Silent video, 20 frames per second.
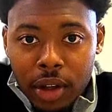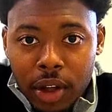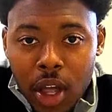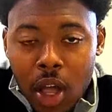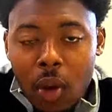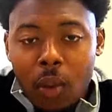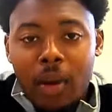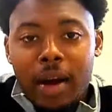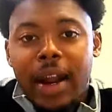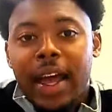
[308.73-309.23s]

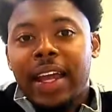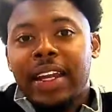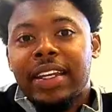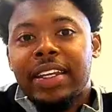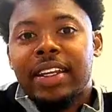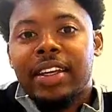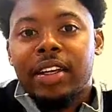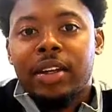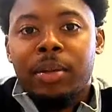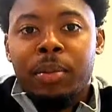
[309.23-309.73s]
What I
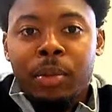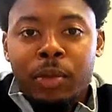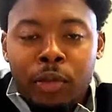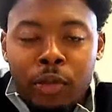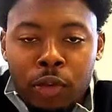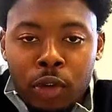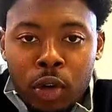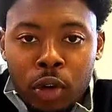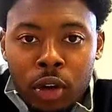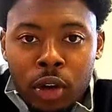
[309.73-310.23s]
did
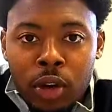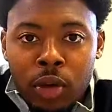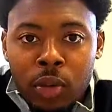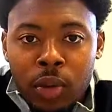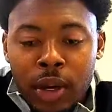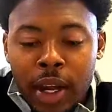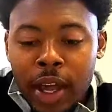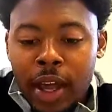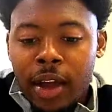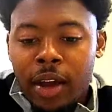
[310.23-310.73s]
before when
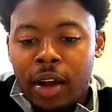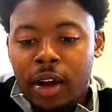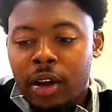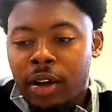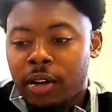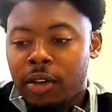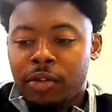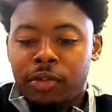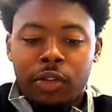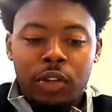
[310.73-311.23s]
I
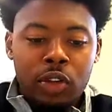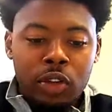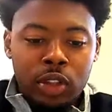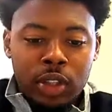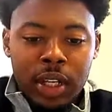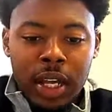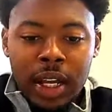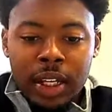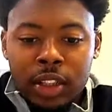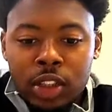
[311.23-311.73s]
first
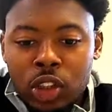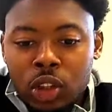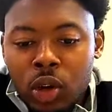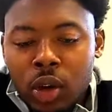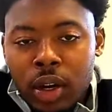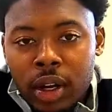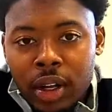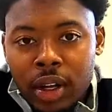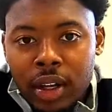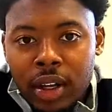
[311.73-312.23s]
got
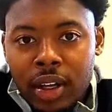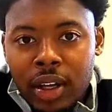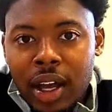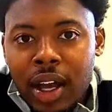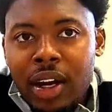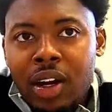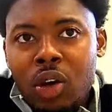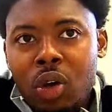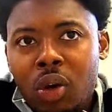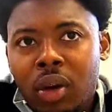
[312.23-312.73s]
started, kind of
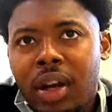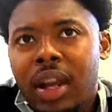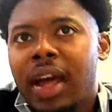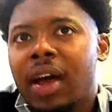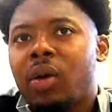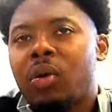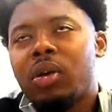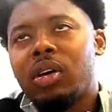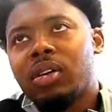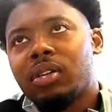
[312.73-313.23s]
online,
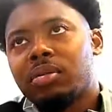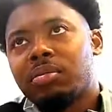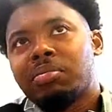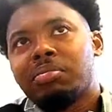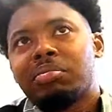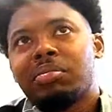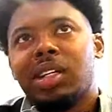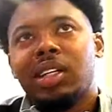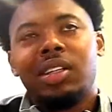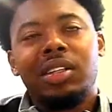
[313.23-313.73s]
well,
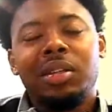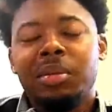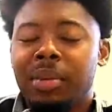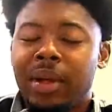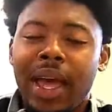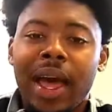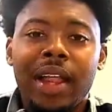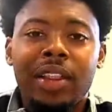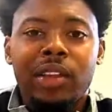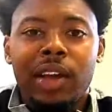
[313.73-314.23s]
a little bit
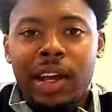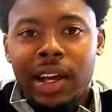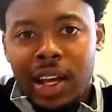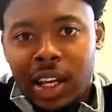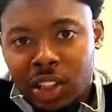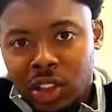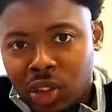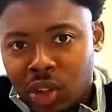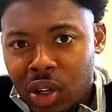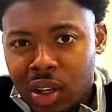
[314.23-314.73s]
after I got
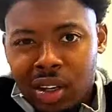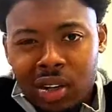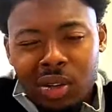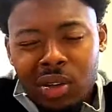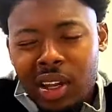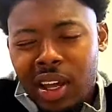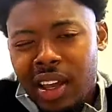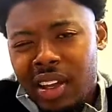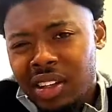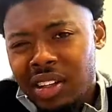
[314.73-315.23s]
started
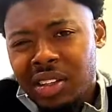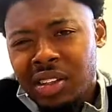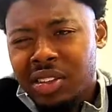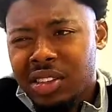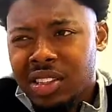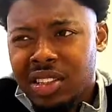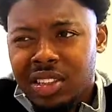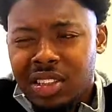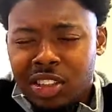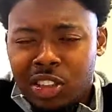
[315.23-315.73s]
online,
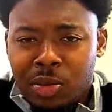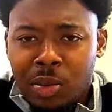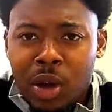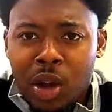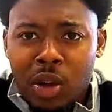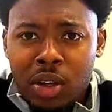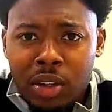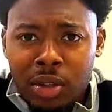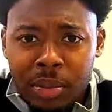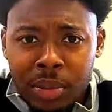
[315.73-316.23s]
just a small
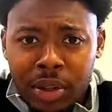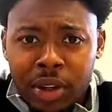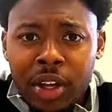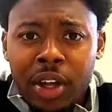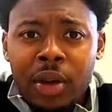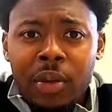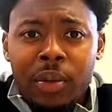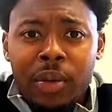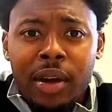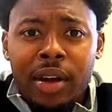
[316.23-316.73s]
little bit,
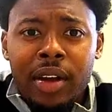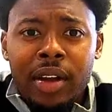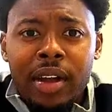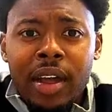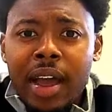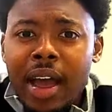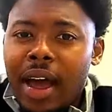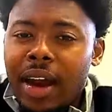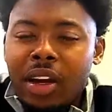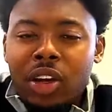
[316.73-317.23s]
right?
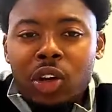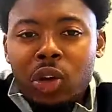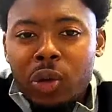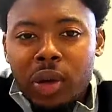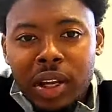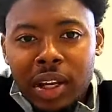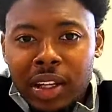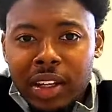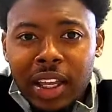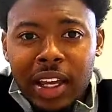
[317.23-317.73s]
I didn't know
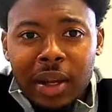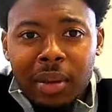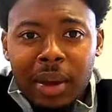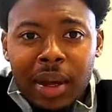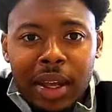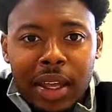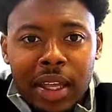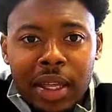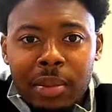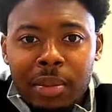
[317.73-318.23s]
anything about
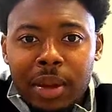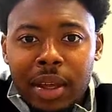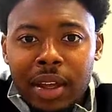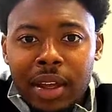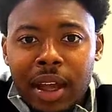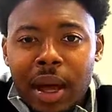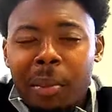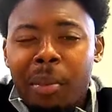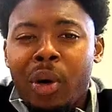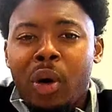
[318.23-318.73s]
eBay. I
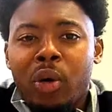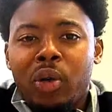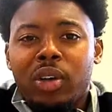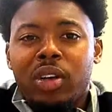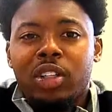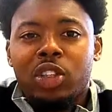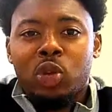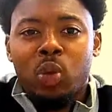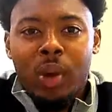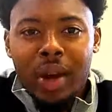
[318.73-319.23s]
bought a
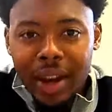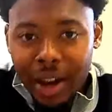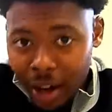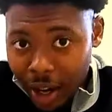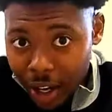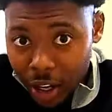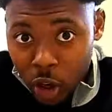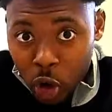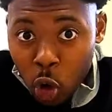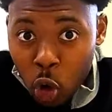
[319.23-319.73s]

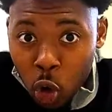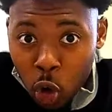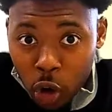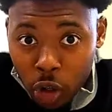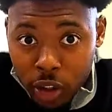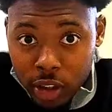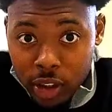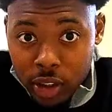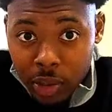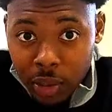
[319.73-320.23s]
$20
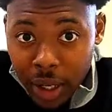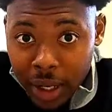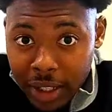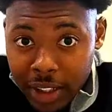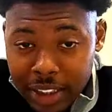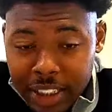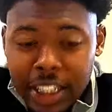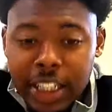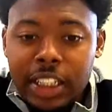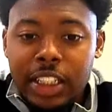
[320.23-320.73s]
course, right,
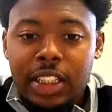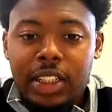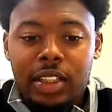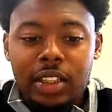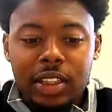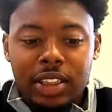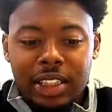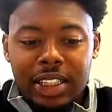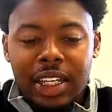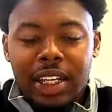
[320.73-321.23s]
teaching
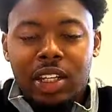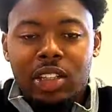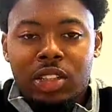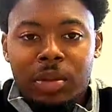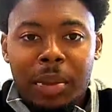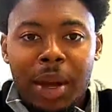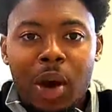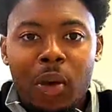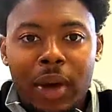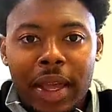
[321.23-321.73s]
skills
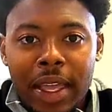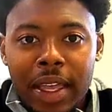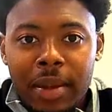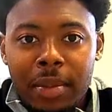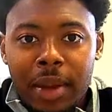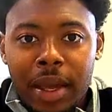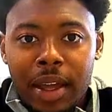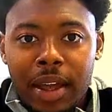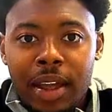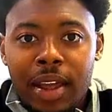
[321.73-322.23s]
about
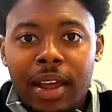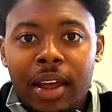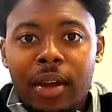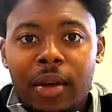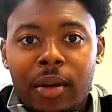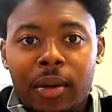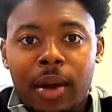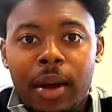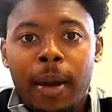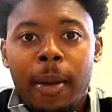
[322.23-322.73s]
eBay,
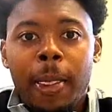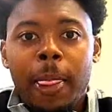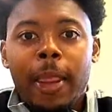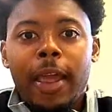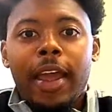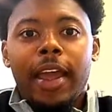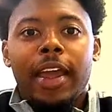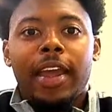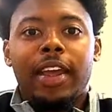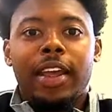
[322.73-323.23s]
right?
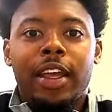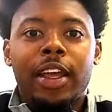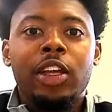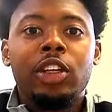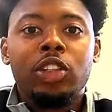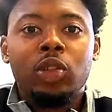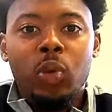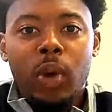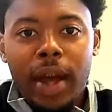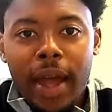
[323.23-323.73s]
And here's
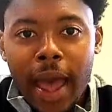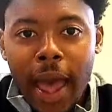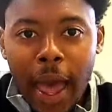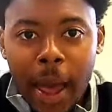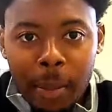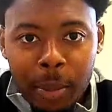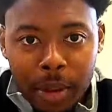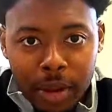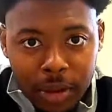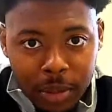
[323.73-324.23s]
what
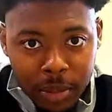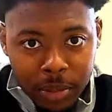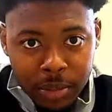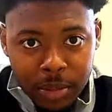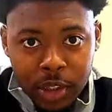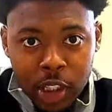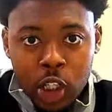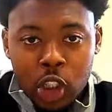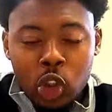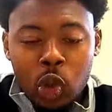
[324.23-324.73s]
happened.
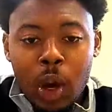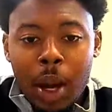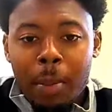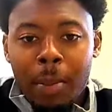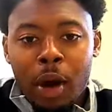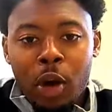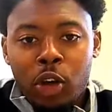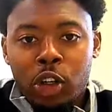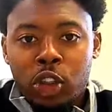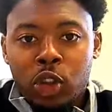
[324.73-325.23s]
So I
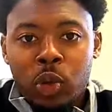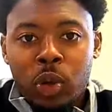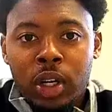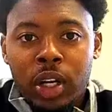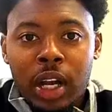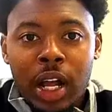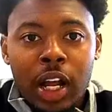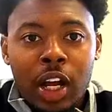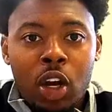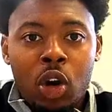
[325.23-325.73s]
bought the
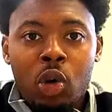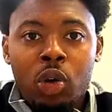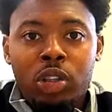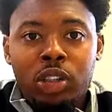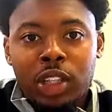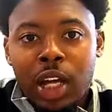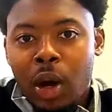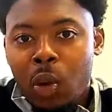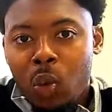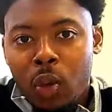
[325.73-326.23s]
$20 course. I
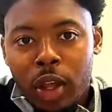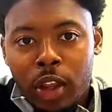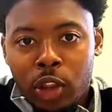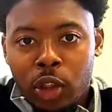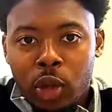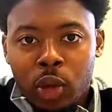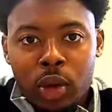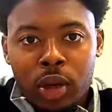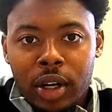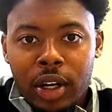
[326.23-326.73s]
went
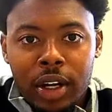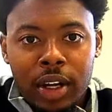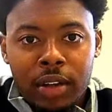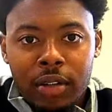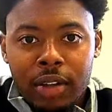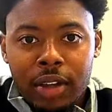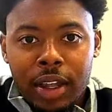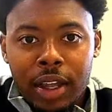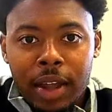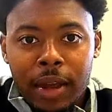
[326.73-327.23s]
through it and
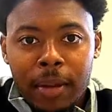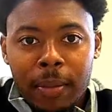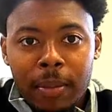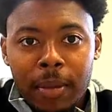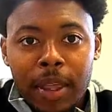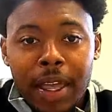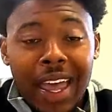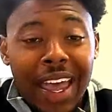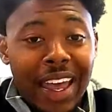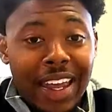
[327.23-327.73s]
everything.
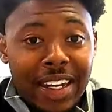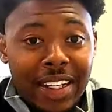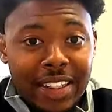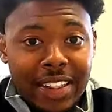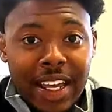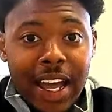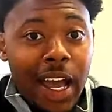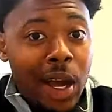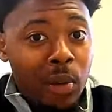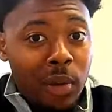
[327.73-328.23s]
At the
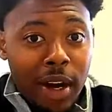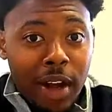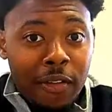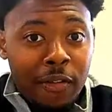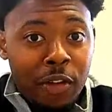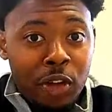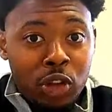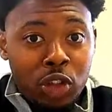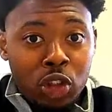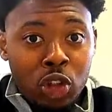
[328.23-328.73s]
time when I
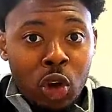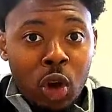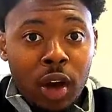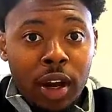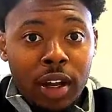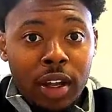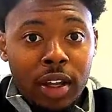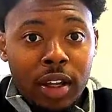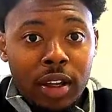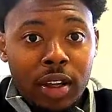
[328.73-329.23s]
first
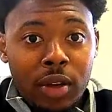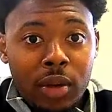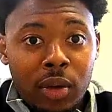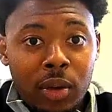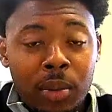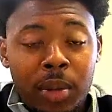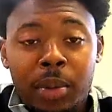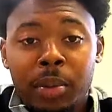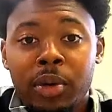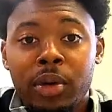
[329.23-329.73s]
started,
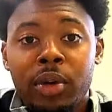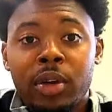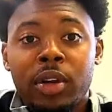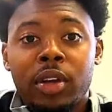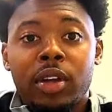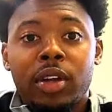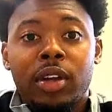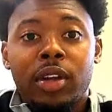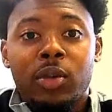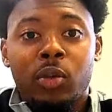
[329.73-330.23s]
remember
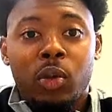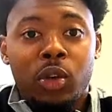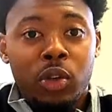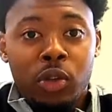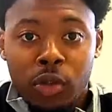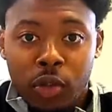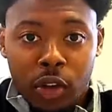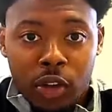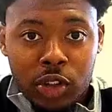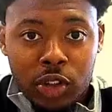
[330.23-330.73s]
when you
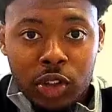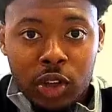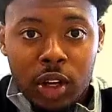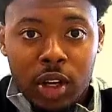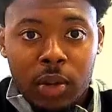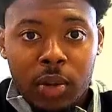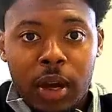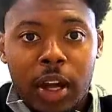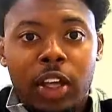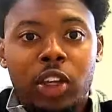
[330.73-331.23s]
first started,
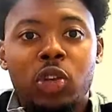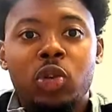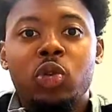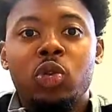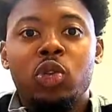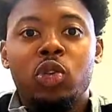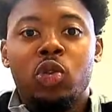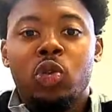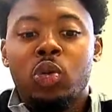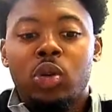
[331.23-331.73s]
right?
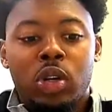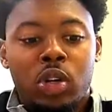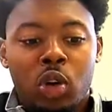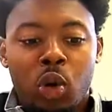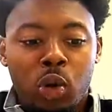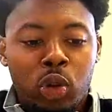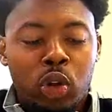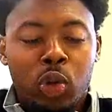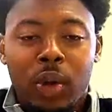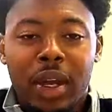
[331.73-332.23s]
You will go
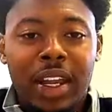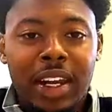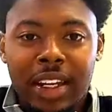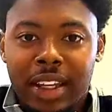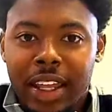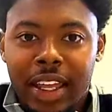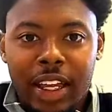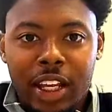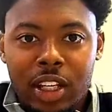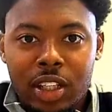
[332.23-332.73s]
through anything
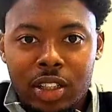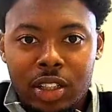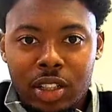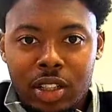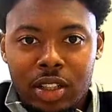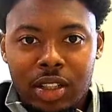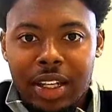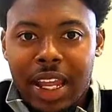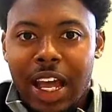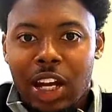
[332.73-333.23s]
because
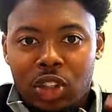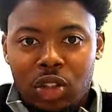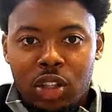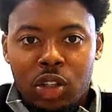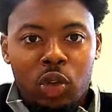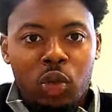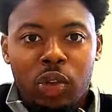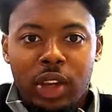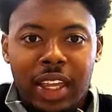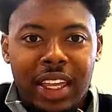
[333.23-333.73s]
naturally you
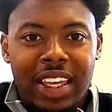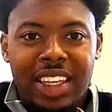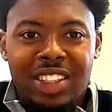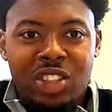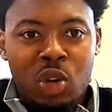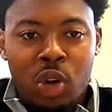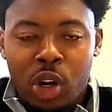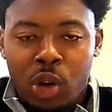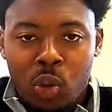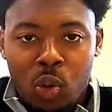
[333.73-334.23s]
think it's
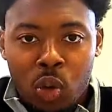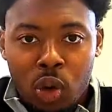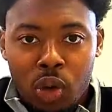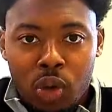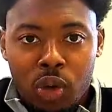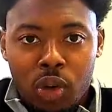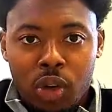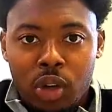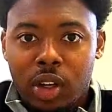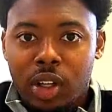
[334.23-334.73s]
gonna work.
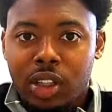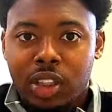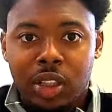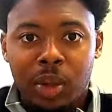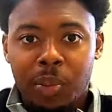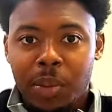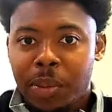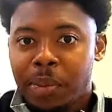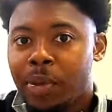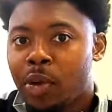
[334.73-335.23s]
Some
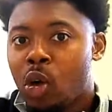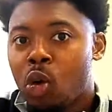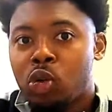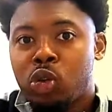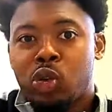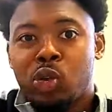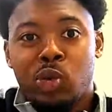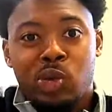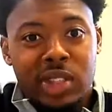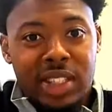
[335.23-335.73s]
people go
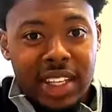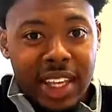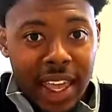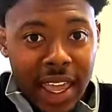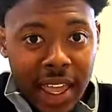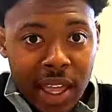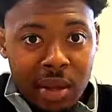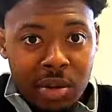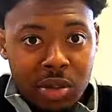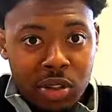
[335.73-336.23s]
through
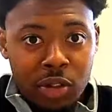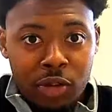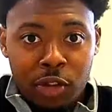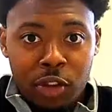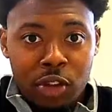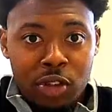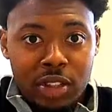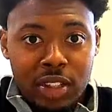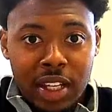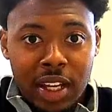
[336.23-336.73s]
scams the
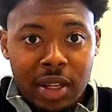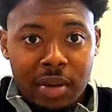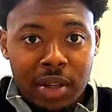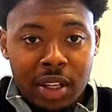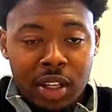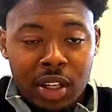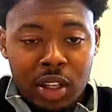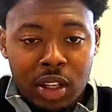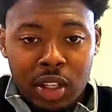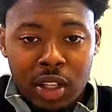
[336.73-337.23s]
first time
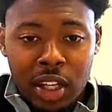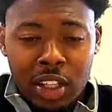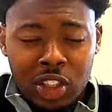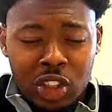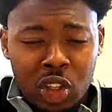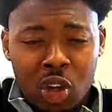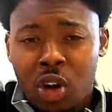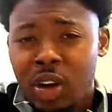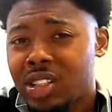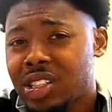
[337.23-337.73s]
they
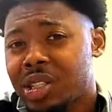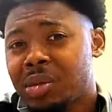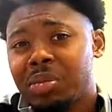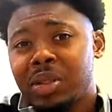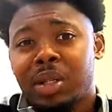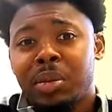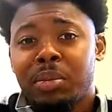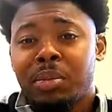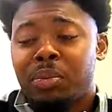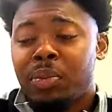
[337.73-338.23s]
start. Some
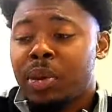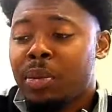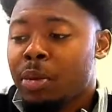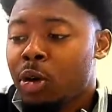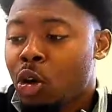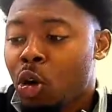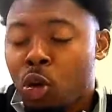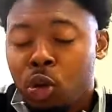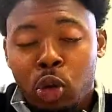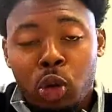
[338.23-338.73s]
people
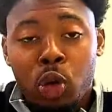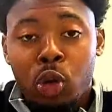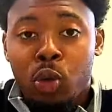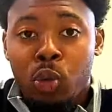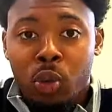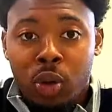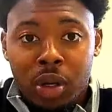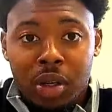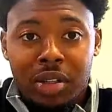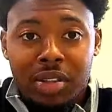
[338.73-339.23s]
go through the
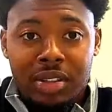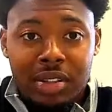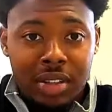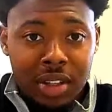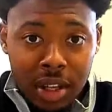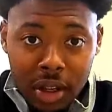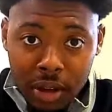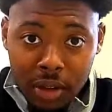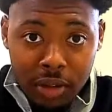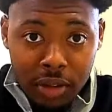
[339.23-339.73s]
real
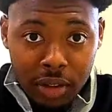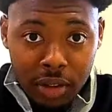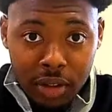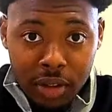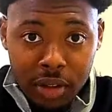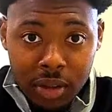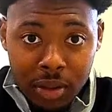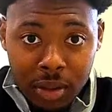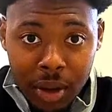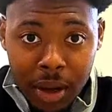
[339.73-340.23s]
stuff,
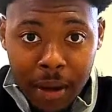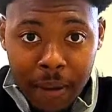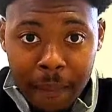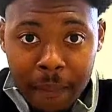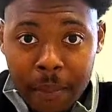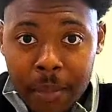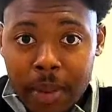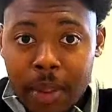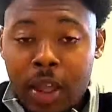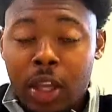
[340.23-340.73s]
right?
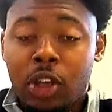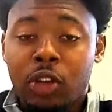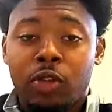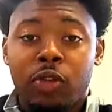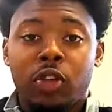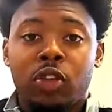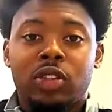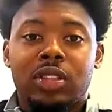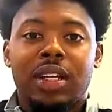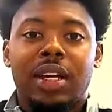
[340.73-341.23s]
The
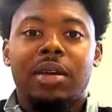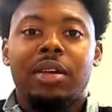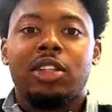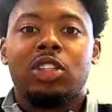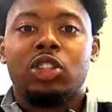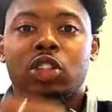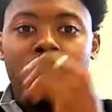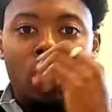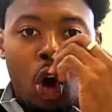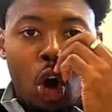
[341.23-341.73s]
first time they
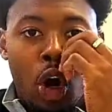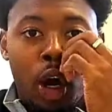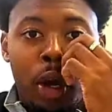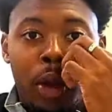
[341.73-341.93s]
start.